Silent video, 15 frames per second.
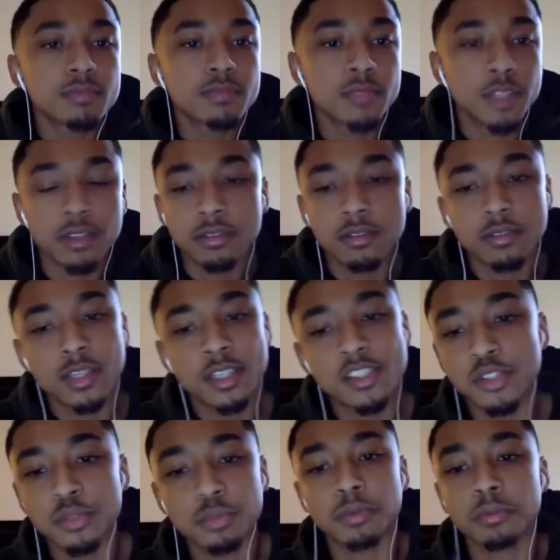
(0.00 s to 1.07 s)
Yeah, that's
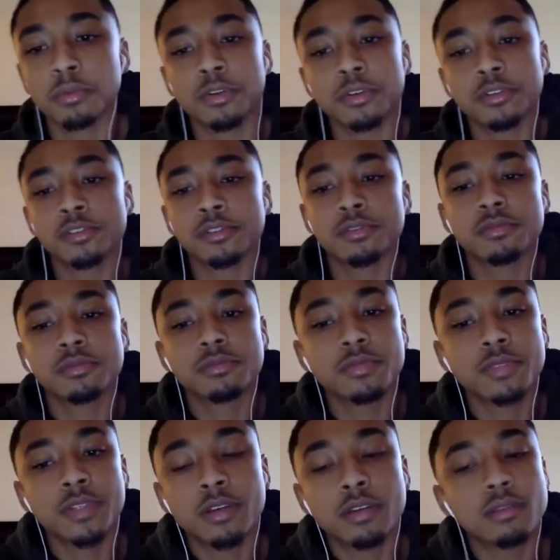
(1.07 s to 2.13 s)
super important too.
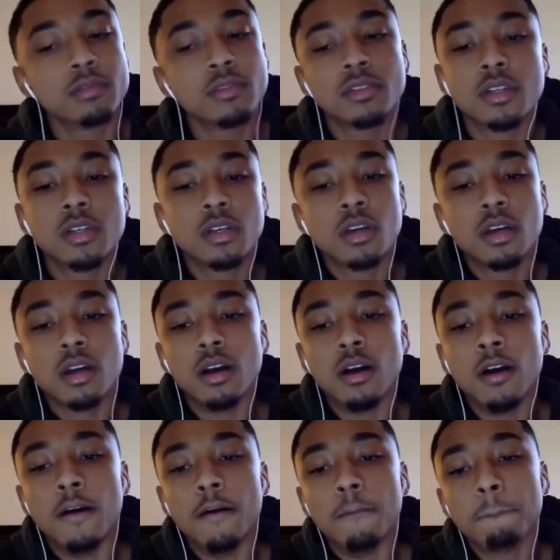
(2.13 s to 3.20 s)
Yeah.
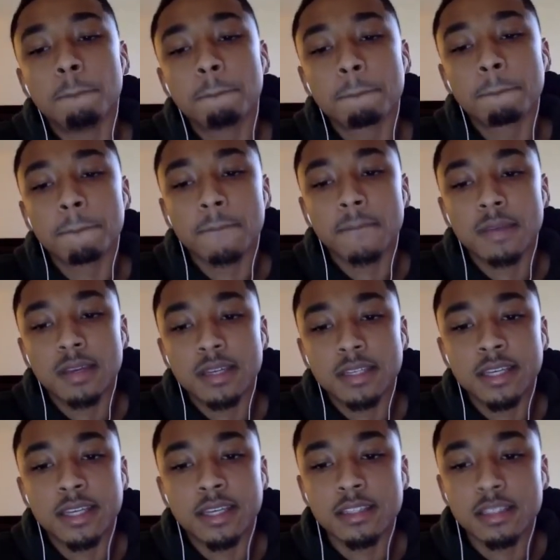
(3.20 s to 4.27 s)
Um,
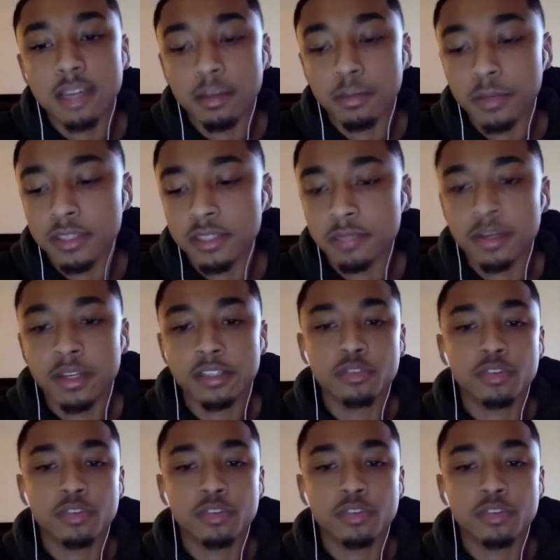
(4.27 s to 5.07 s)
yeah, this kind of plays into my next